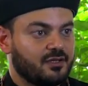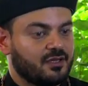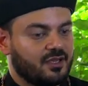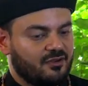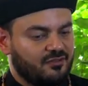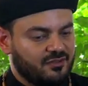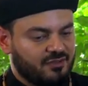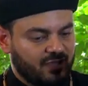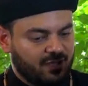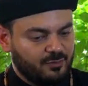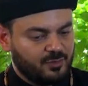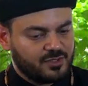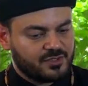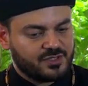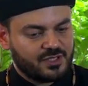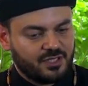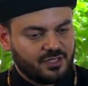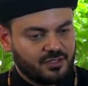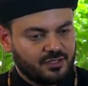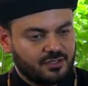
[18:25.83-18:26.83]
Every time you
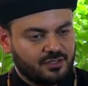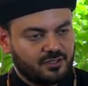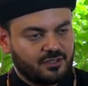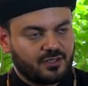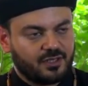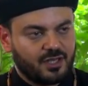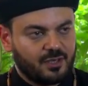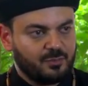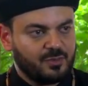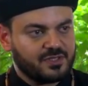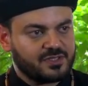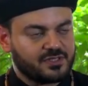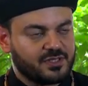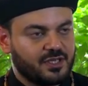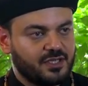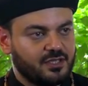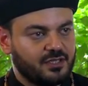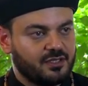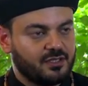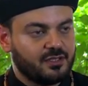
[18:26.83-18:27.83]
sin, you get up and
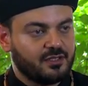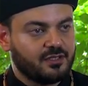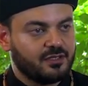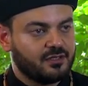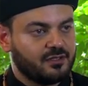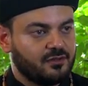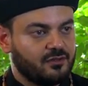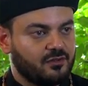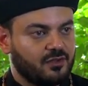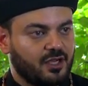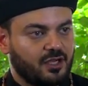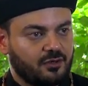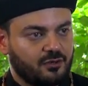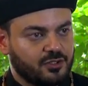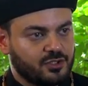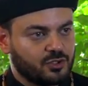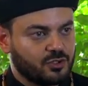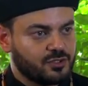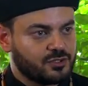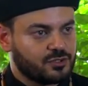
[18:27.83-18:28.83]
say, do not
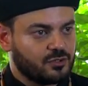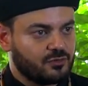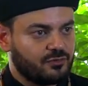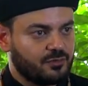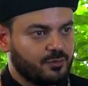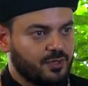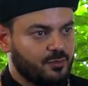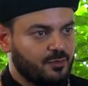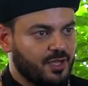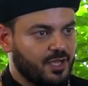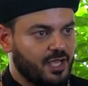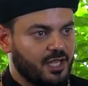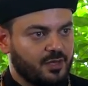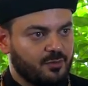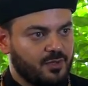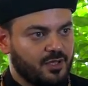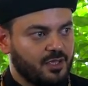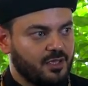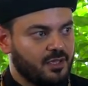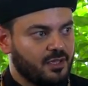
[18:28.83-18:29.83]
rejoice over me, my
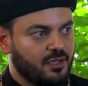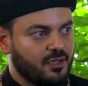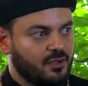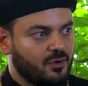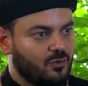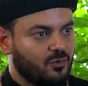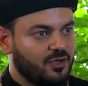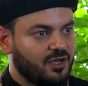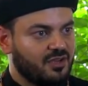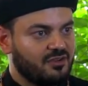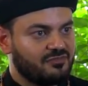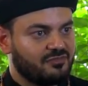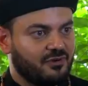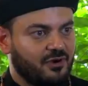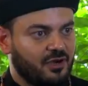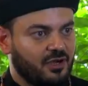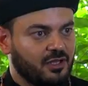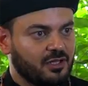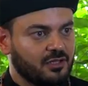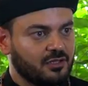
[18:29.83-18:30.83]
enemy. When I
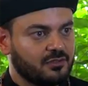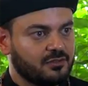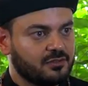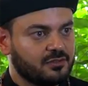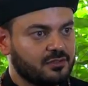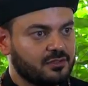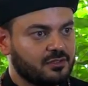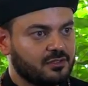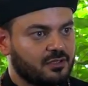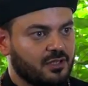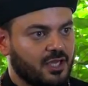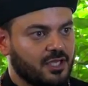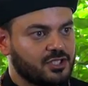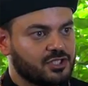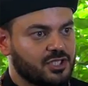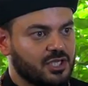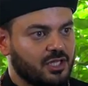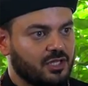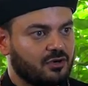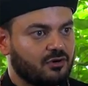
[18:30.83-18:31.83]
fall, I
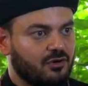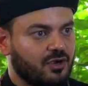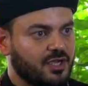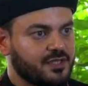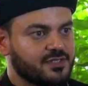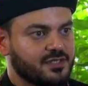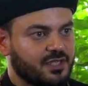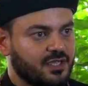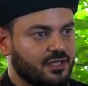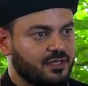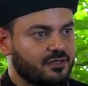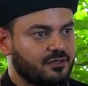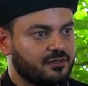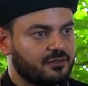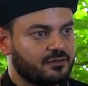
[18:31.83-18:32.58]
shall arise again.